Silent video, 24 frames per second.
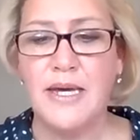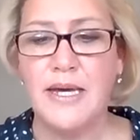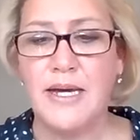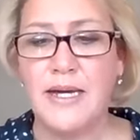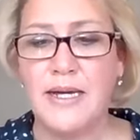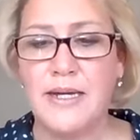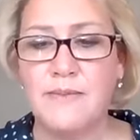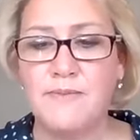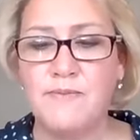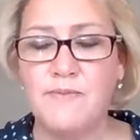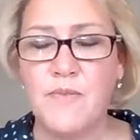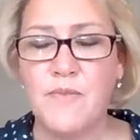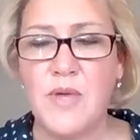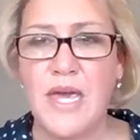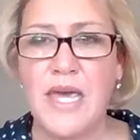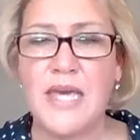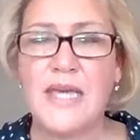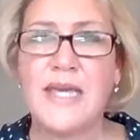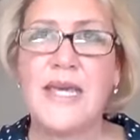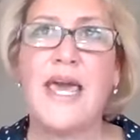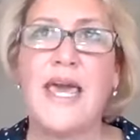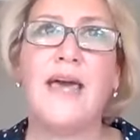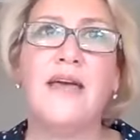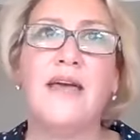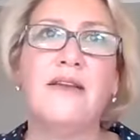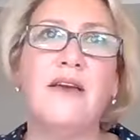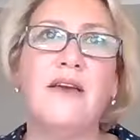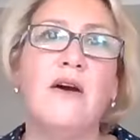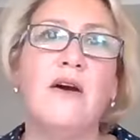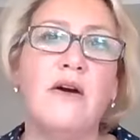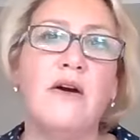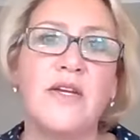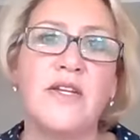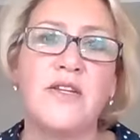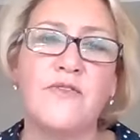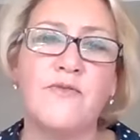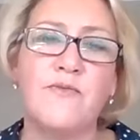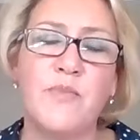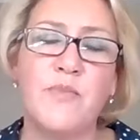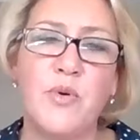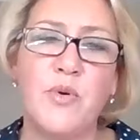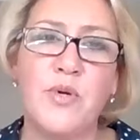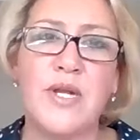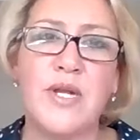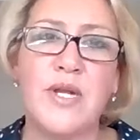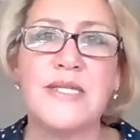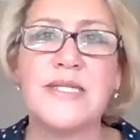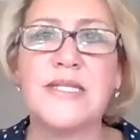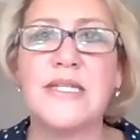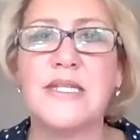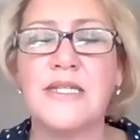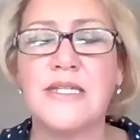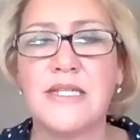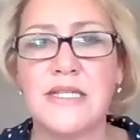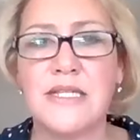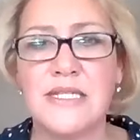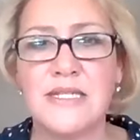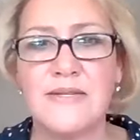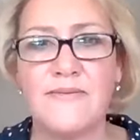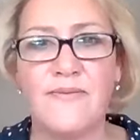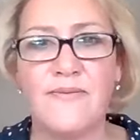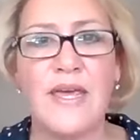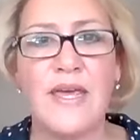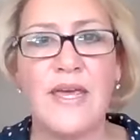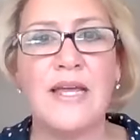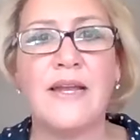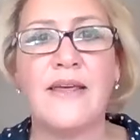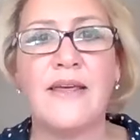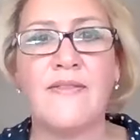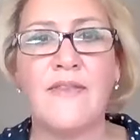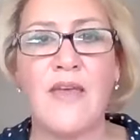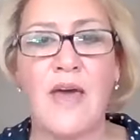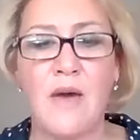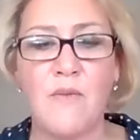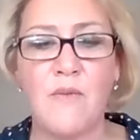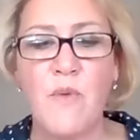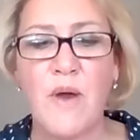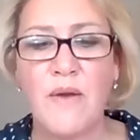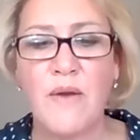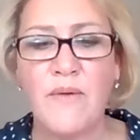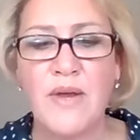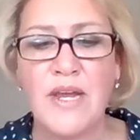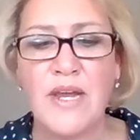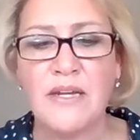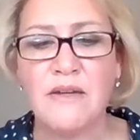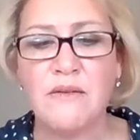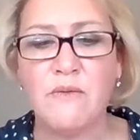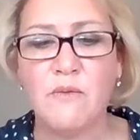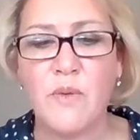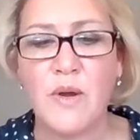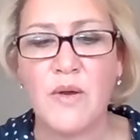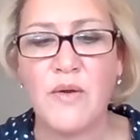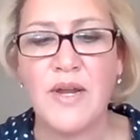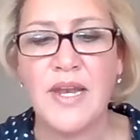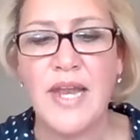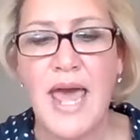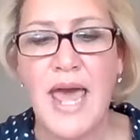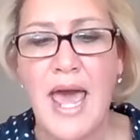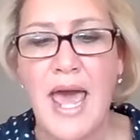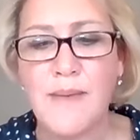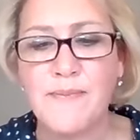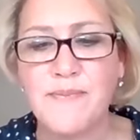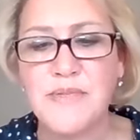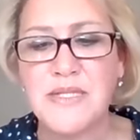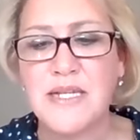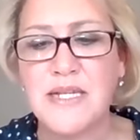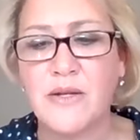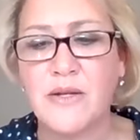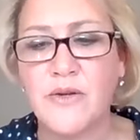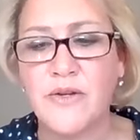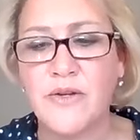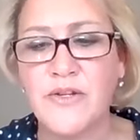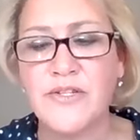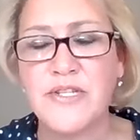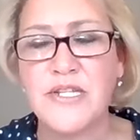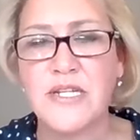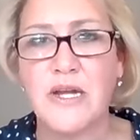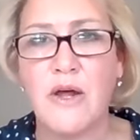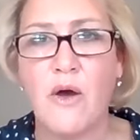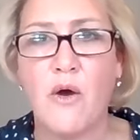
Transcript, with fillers: um, it can kind of put us into this feeling that we're in we're in absolute